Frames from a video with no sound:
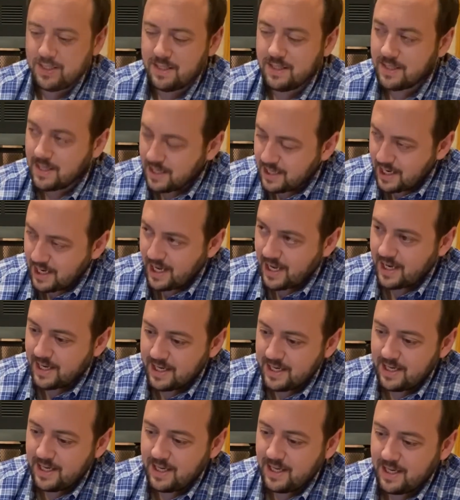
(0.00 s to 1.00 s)
Then
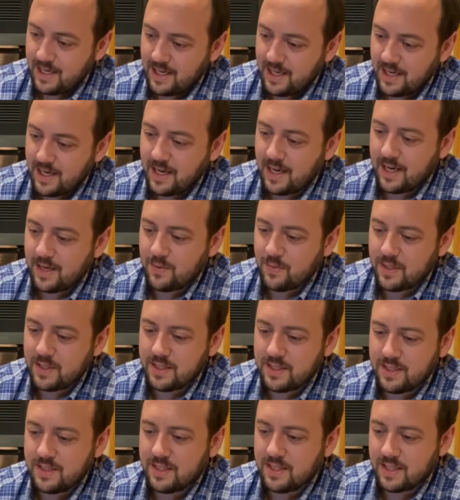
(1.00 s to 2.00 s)
Annie and I went
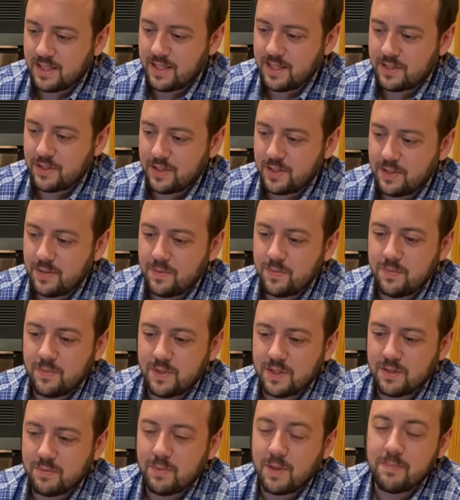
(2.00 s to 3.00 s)
into the kitchen
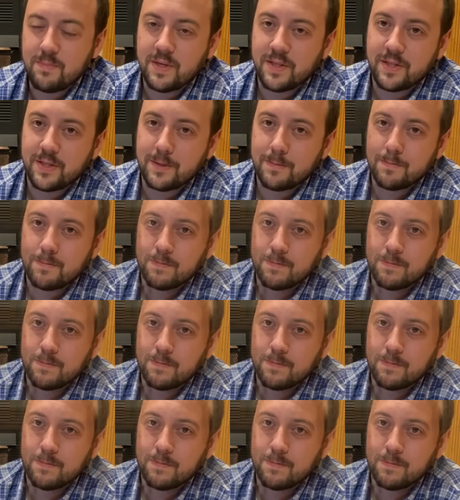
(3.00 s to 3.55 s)
with my mother.